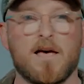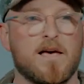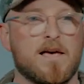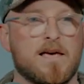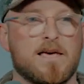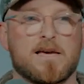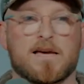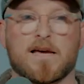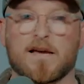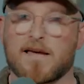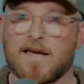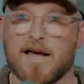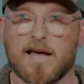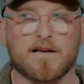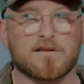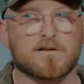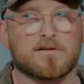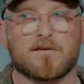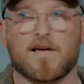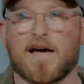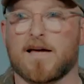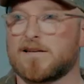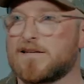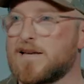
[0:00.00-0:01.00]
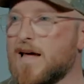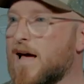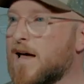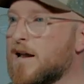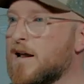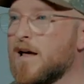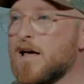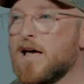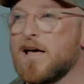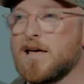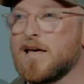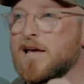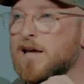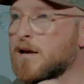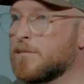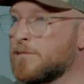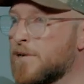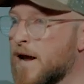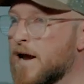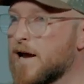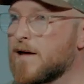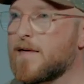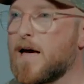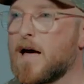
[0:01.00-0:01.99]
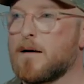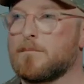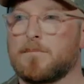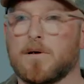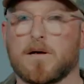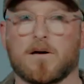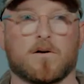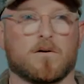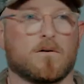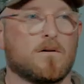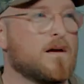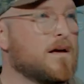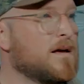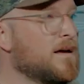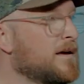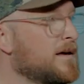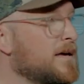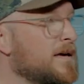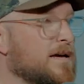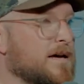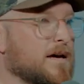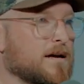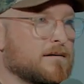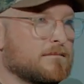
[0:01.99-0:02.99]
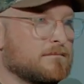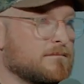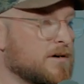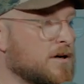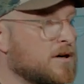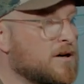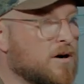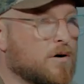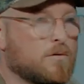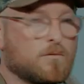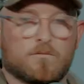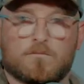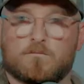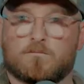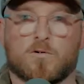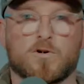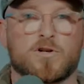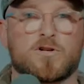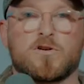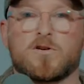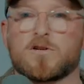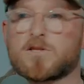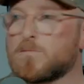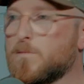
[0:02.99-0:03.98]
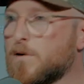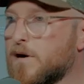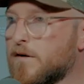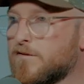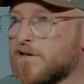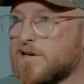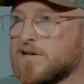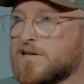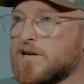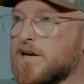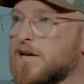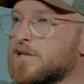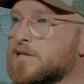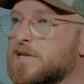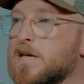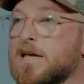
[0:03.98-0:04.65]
He can cancel that debt. He can pay that bill. He can, you know, reduce whatever this is.